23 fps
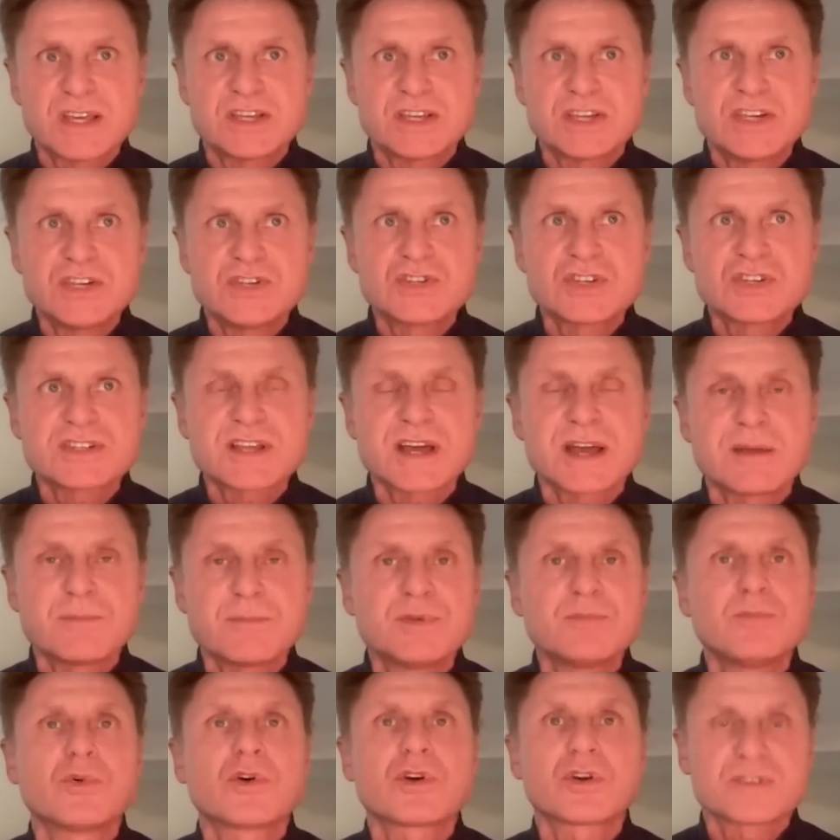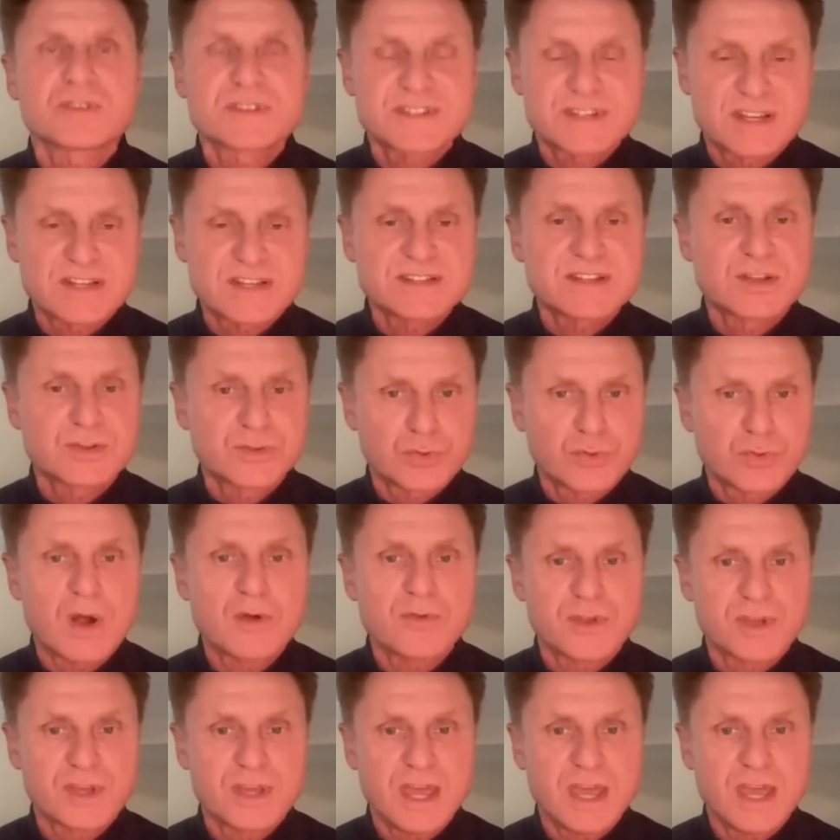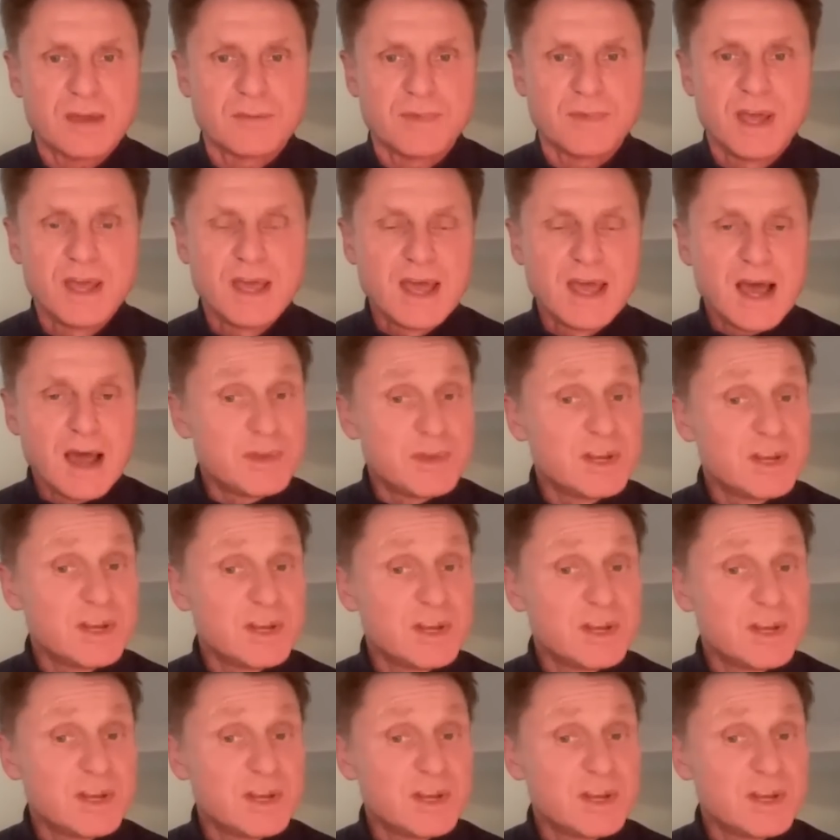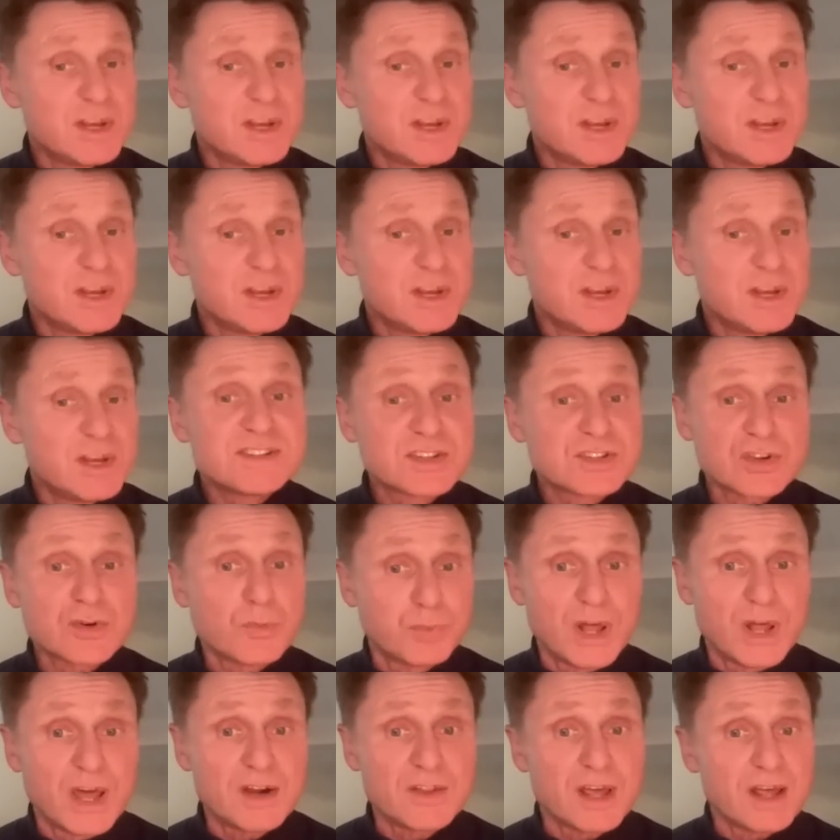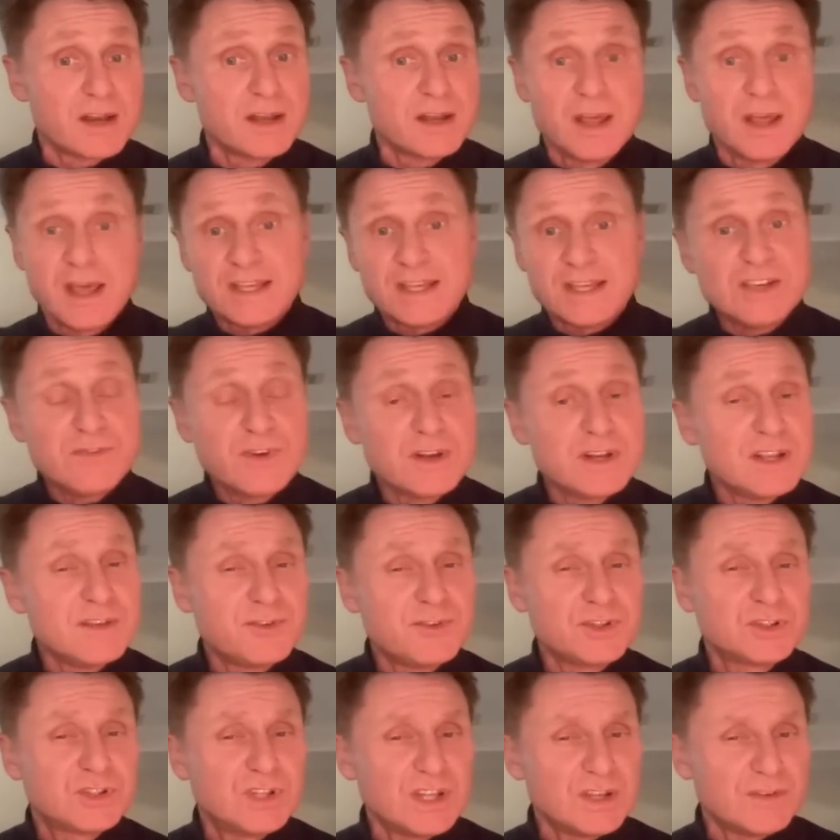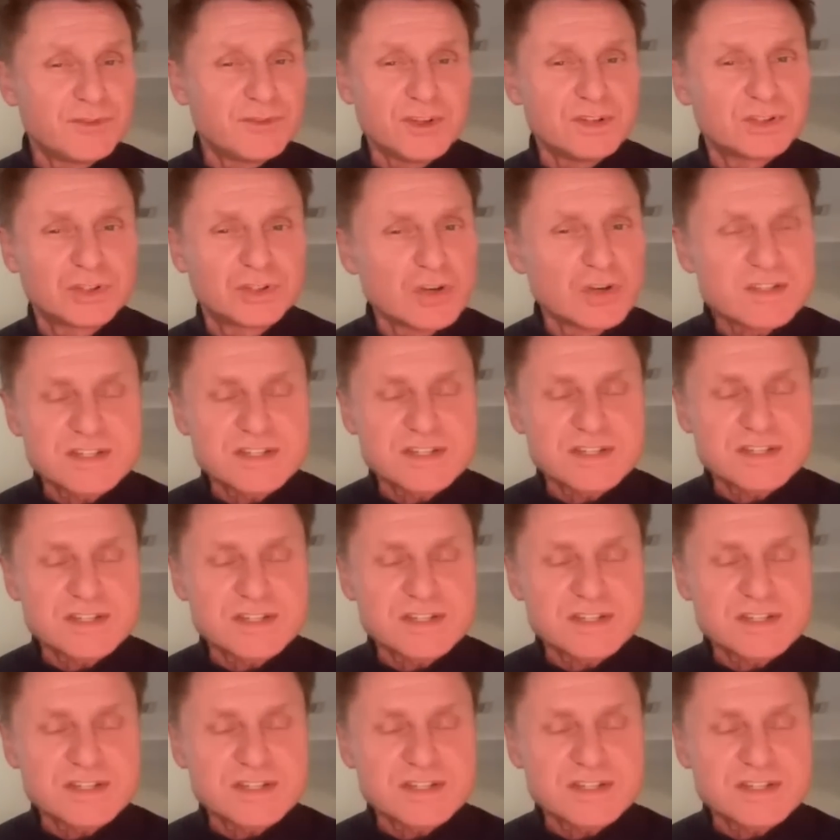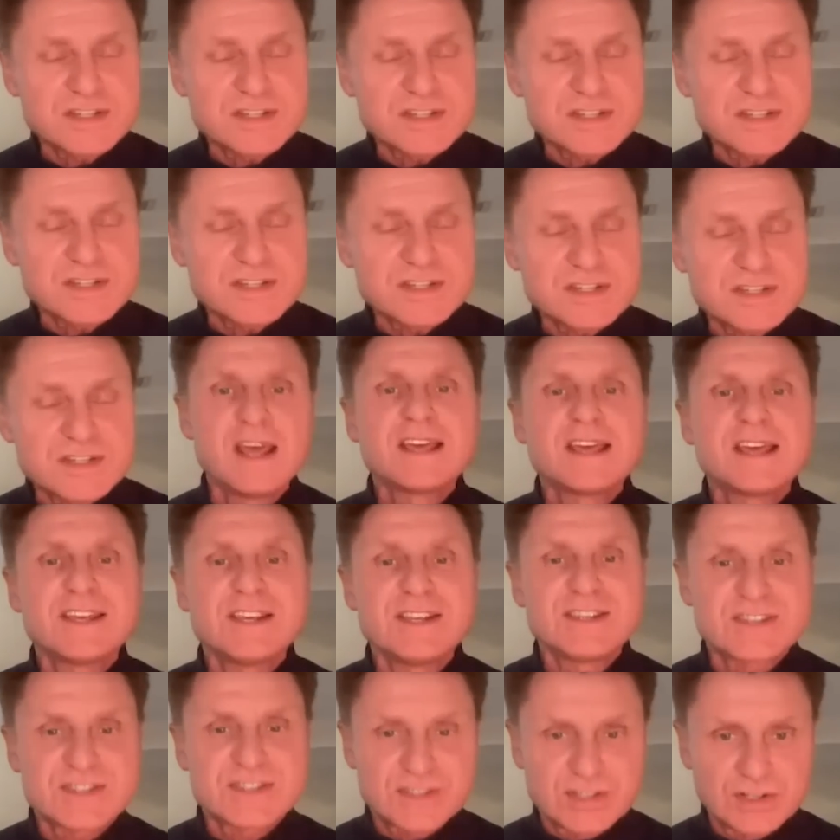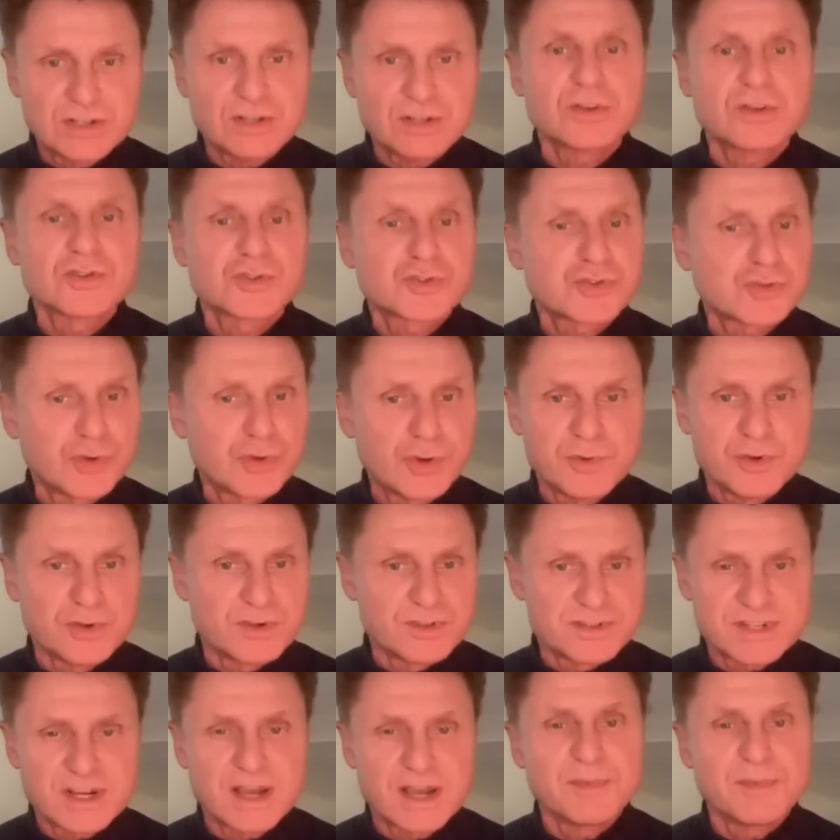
He's just going to be more consistent throughout the game. I mean, he's the sort of player that even if it if it doesn't seem like he's playing great, he still contributes.